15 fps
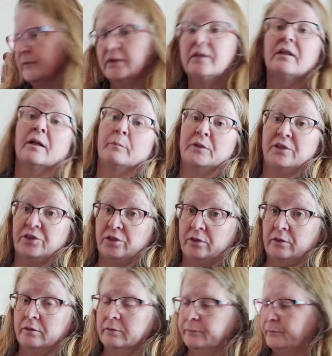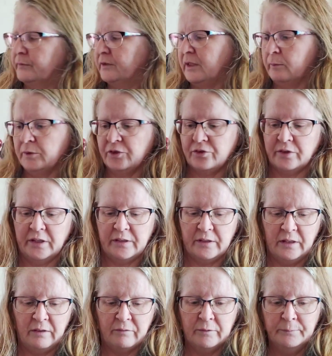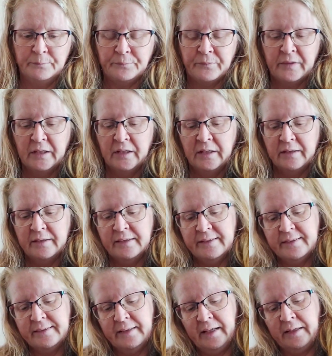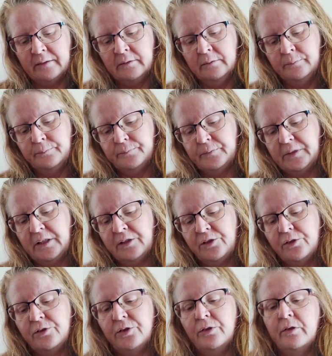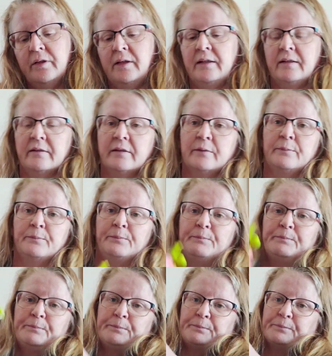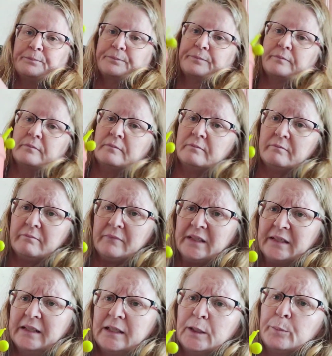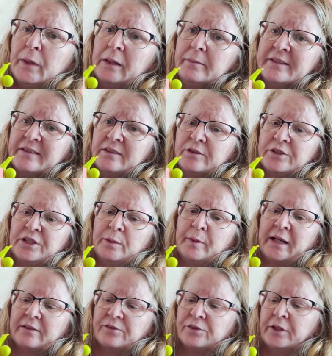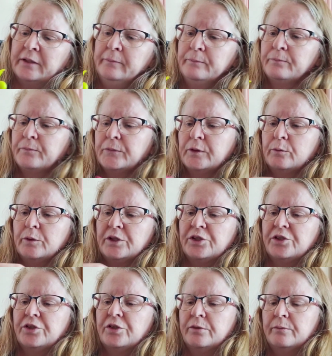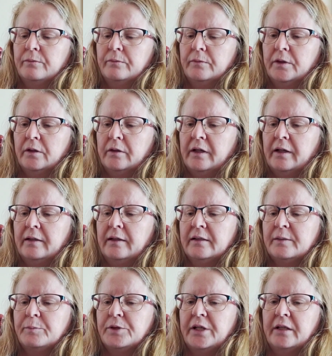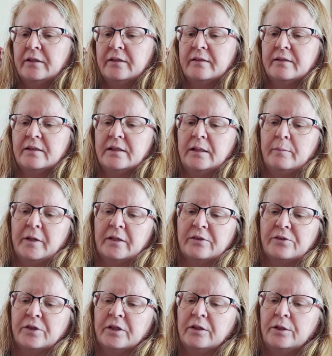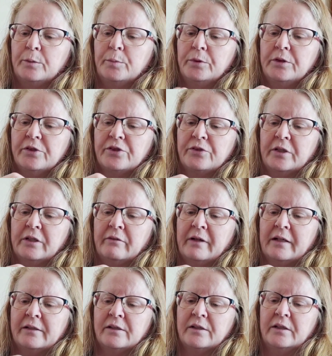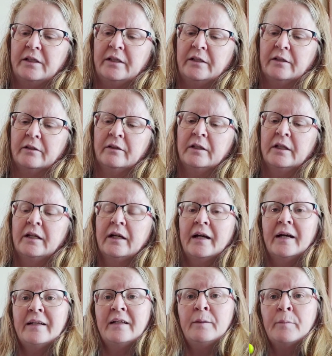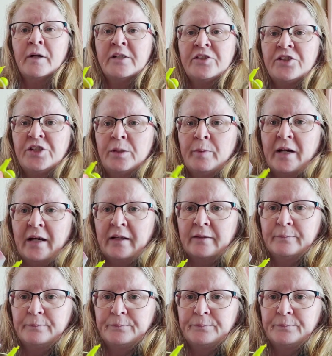Let me show you, demonstrate even. This snail can do two things. He can babysit your tea bag string, which, okay, let's pretend this is a tea bag string. You put your string around here, and he minds your tea bag